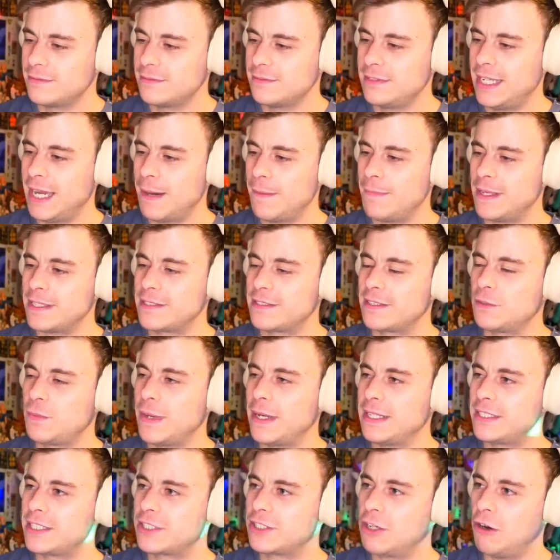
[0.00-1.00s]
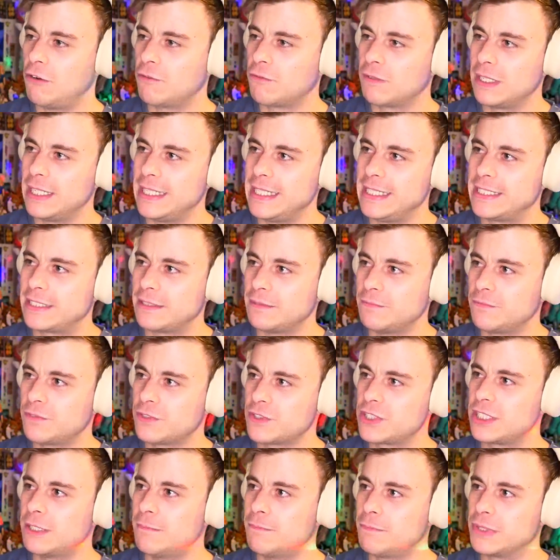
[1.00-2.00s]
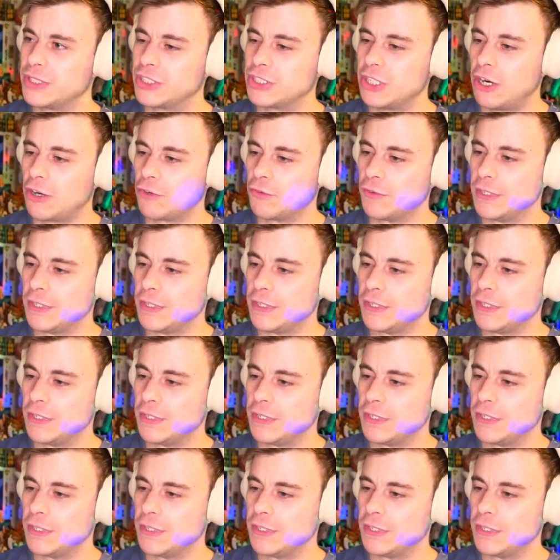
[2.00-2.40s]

Yep, that's the way Scott released them for some bizarre